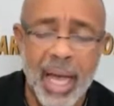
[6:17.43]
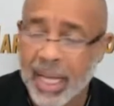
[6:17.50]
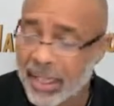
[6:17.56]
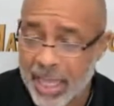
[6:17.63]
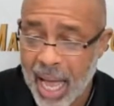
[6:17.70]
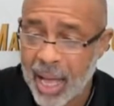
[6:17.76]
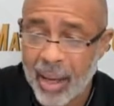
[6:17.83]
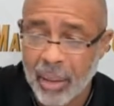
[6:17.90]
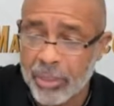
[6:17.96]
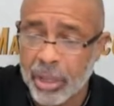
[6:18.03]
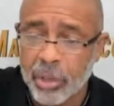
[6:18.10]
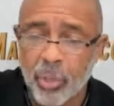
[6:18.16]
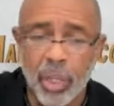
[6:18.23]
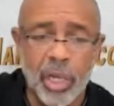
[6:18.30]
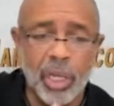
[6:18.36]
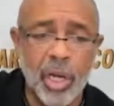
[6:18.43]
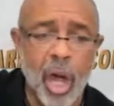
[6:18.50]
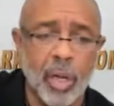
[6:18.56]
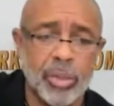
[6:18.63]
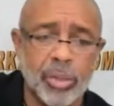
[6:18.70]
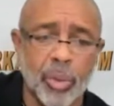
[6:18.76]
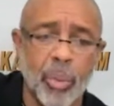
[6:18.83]
Because I just want to
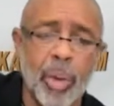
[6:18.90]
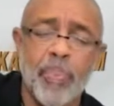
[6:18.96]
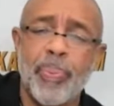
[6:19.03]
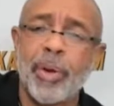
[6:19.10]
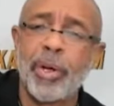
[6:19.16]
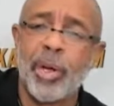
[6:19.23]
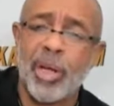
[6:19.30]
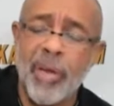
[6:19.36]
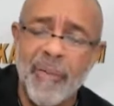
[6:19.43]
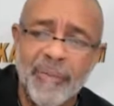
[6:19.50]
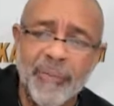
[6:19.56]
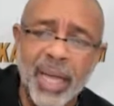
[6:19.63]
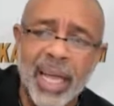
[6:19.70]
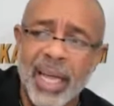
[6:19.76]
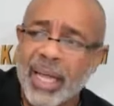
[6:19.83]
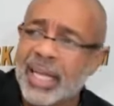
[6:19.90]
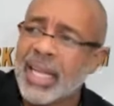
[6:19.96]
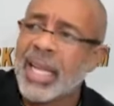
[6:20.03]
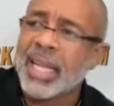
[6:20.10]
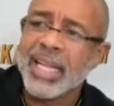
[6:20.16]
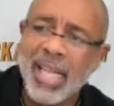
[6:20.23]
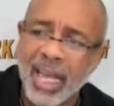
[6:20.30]
know. So we put it on the feed.
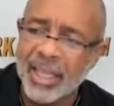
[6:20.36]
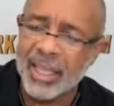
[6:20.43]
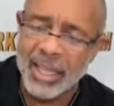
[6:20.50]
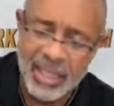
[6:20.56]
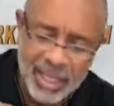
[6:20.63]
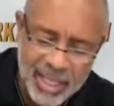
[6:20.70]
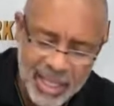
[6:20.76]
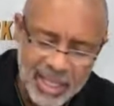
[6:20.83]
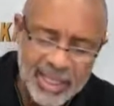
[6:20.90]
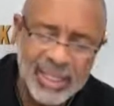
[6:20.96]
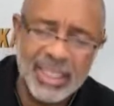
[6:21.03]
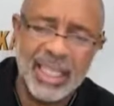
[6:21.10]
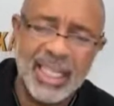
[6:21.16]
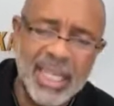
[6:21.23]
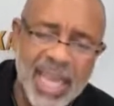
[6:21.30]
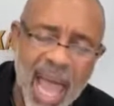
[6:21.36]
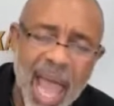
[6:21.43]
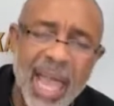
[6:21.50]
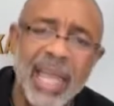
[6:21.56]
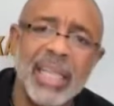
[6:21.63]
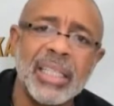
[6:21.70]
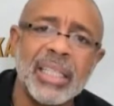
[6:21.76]
Now this
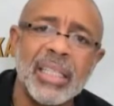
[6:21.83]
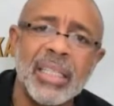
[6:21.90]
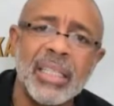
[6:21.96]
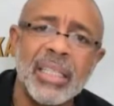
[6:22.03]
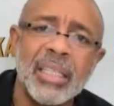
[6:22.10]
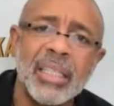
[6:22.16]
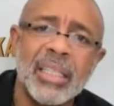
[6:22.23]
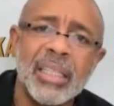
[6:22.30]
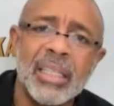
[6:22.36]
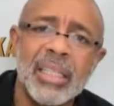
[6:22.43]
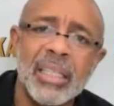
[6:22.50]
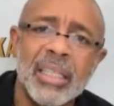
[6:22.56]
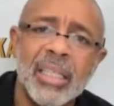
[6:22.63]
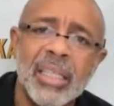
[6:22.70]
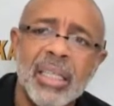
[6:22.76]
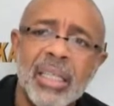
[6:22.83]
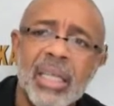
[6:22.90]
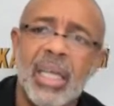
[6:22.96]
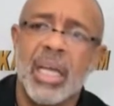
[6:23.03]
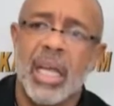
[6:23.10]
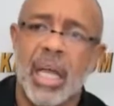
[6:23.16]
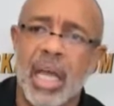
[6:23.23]
tonight
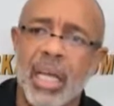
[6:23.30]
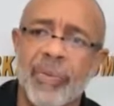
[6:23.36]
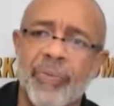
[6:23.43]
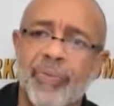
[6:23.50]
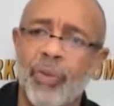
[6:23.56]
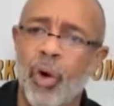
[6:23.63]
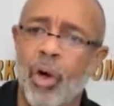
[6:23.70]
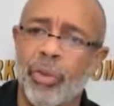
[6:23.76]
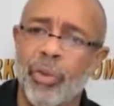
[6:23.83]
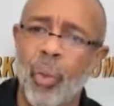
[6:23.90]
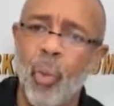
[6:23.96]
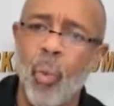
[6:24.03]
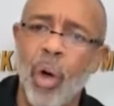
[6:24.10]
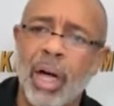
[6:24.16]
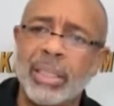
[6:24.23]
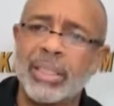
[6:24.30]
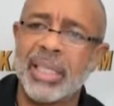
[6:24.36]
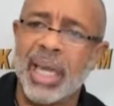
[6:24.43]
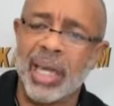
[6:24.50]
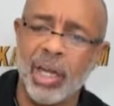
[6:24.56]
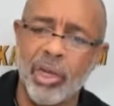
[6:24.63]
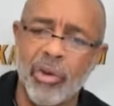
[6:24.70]
is for the ones
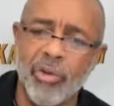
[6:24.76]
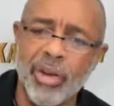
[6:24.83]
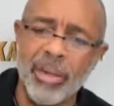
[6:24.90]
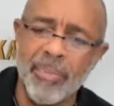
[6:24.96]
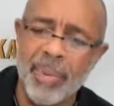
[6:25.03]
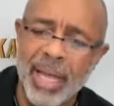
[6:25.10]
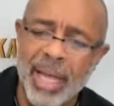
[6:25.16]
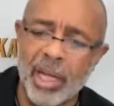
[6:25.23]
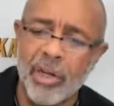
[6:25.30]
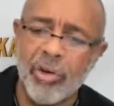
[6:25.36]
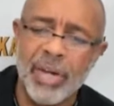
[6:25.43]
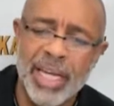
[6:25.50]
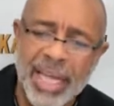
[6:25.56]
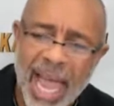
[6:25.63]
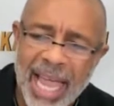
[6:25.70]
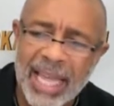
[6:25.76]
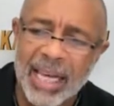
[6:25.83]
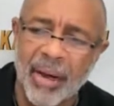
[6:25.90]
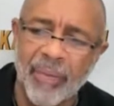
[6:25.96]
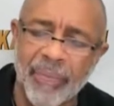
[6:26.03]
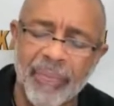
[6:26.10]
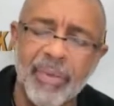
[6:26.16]
that are being
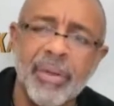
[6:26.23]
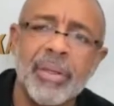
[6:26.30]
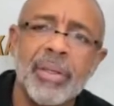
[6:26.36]
creative.